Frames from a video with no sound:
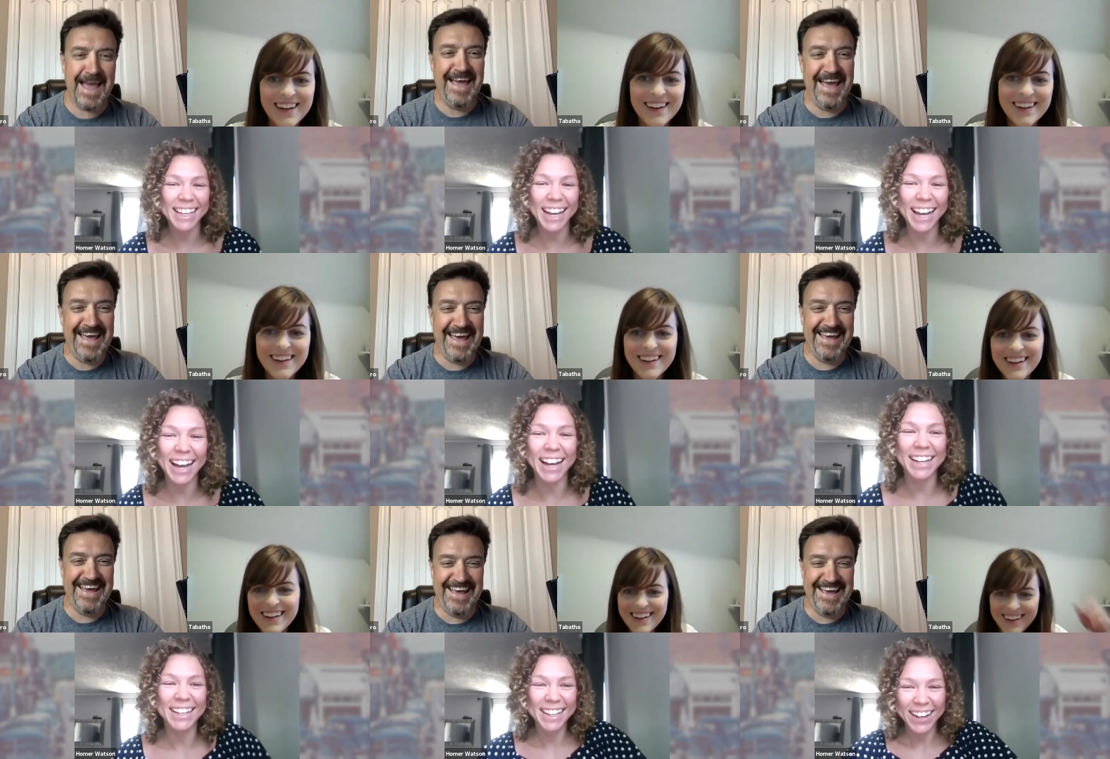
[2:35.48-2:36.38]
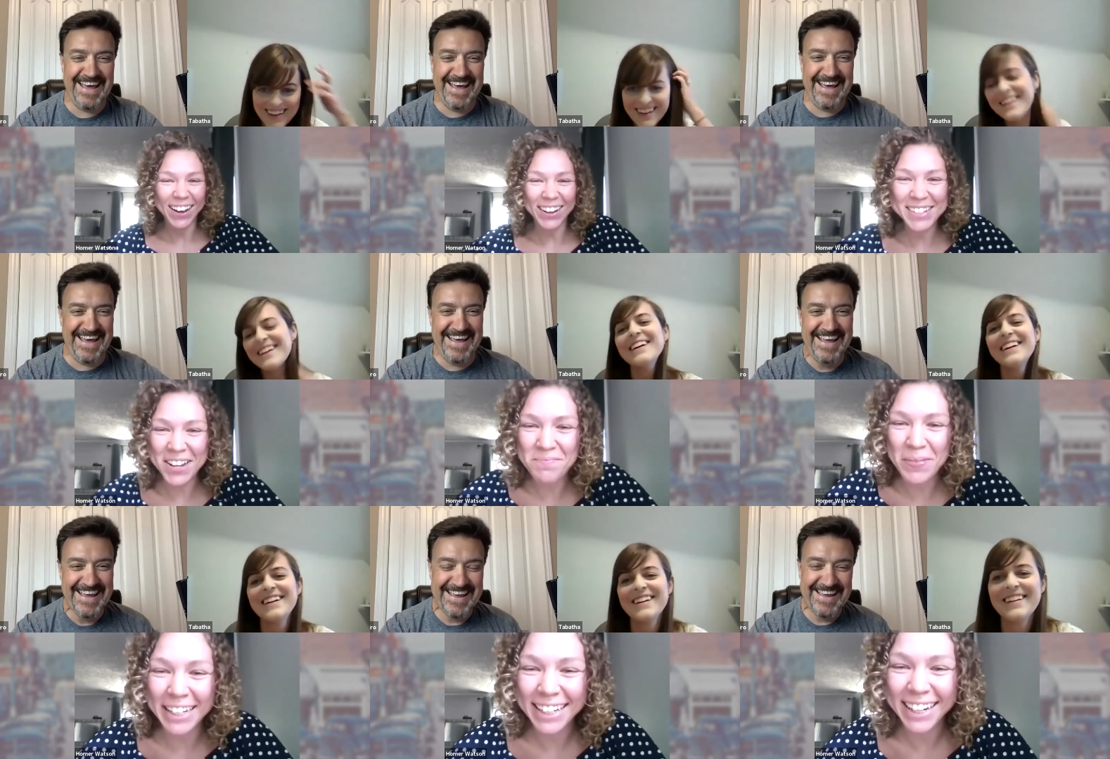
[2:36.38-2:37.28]
Speaker 1: yeah. I'll jump
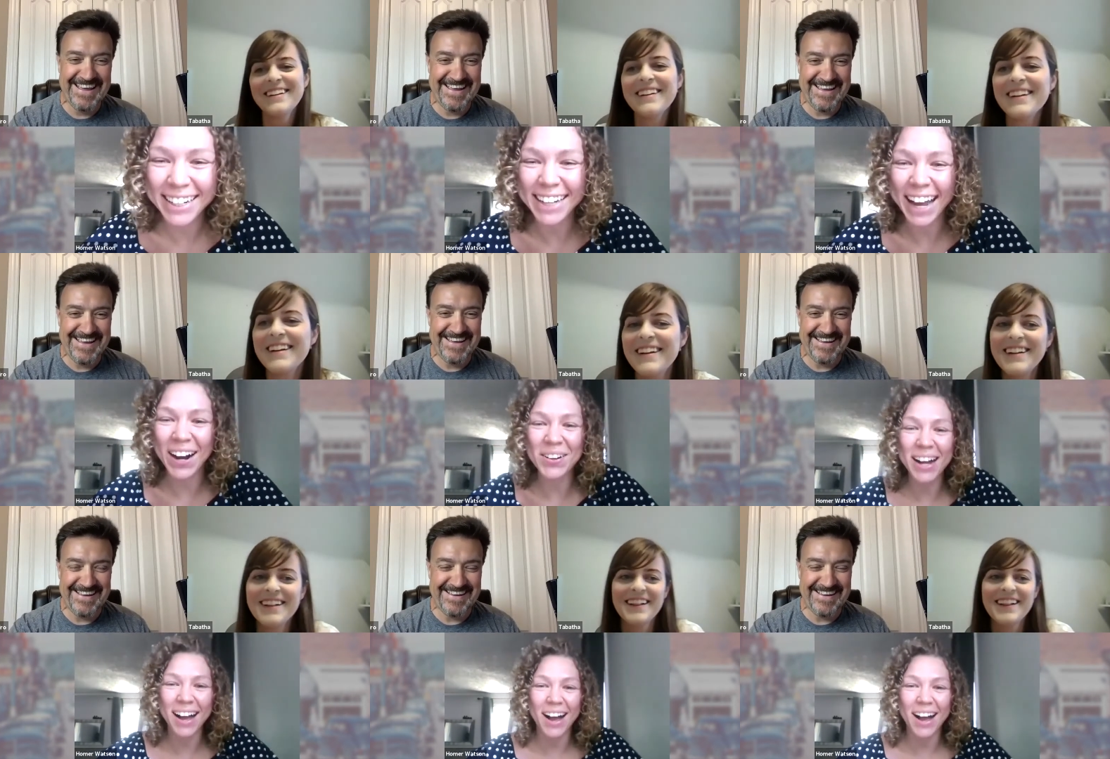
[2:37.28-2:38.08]
in here now.